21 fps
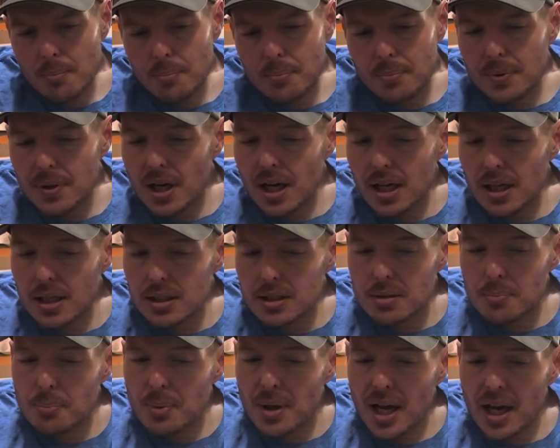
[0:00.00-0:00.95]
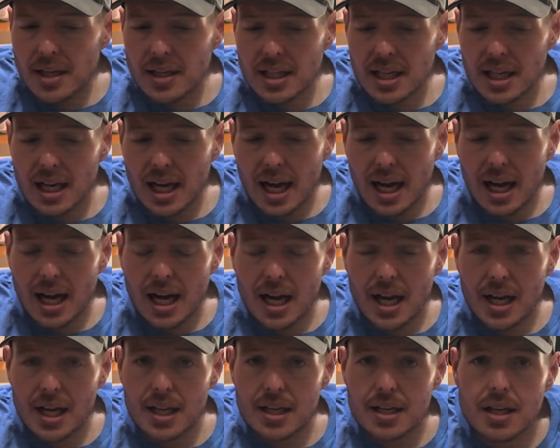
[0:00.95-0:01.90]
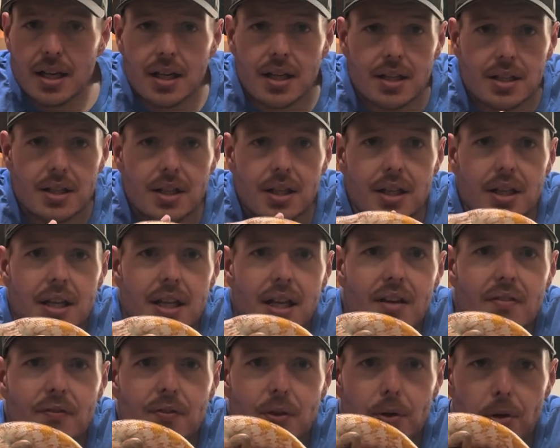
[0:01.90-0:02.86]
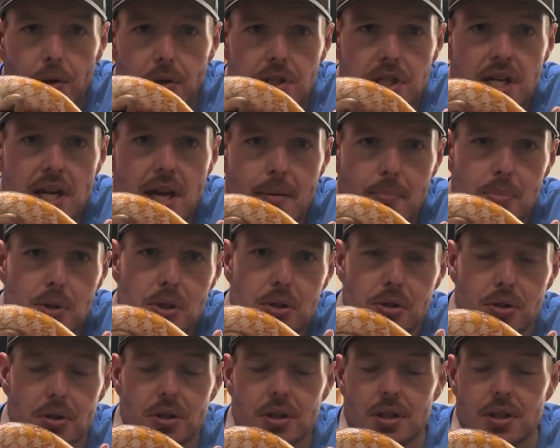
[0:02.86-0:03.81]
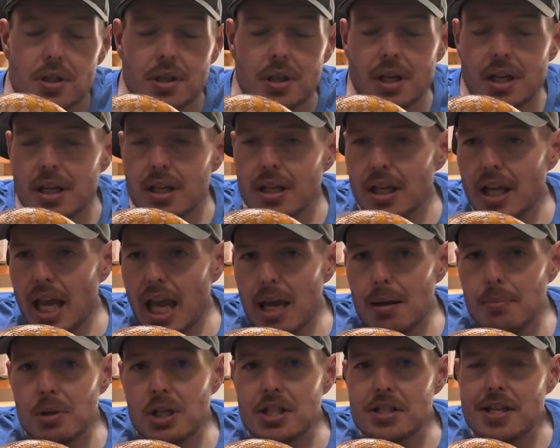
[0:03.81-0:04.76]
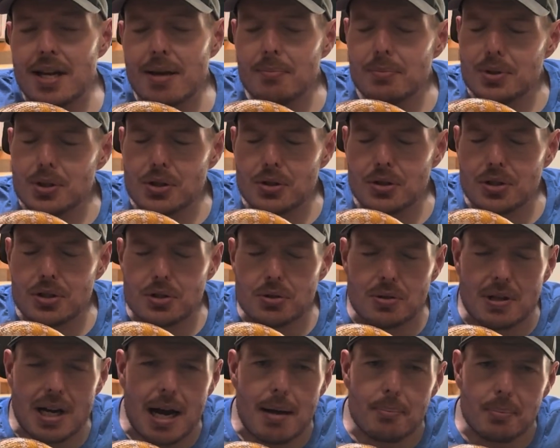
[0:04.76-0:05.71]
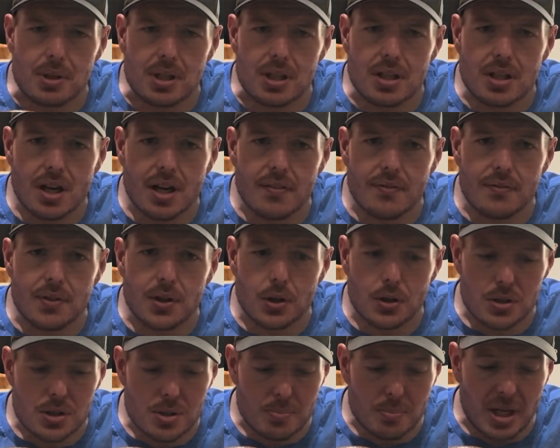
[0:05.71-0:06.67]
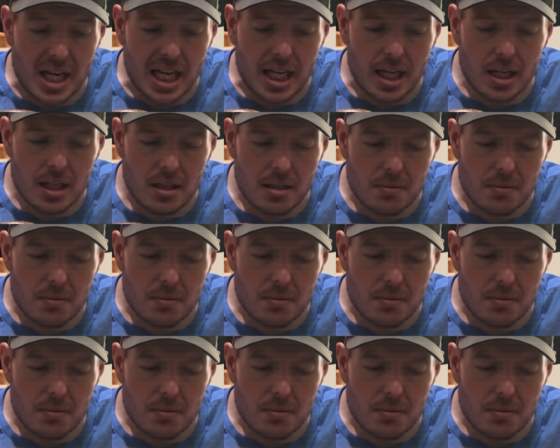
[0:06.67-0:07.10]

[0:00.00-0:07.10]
but depending on if your ambient temperature is dropping enough, yours might